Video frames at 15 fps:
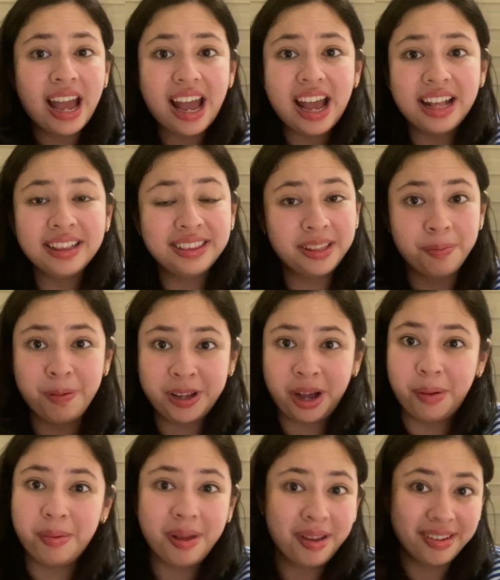And to
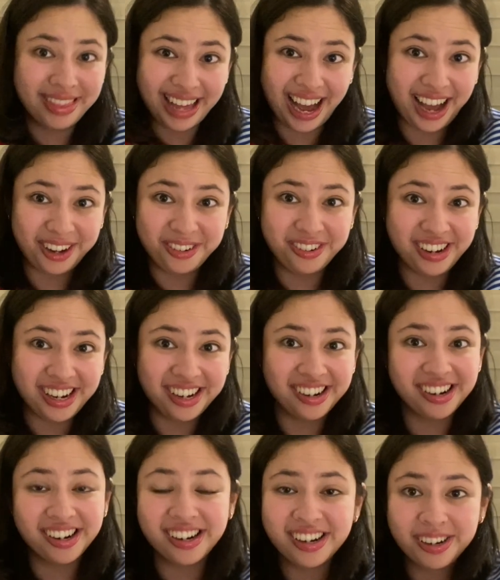become that
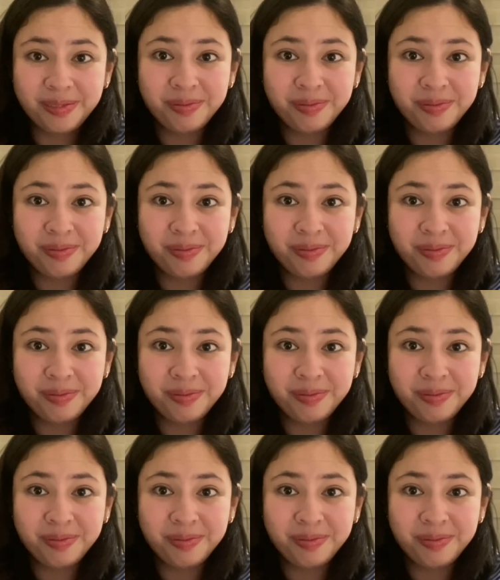reader,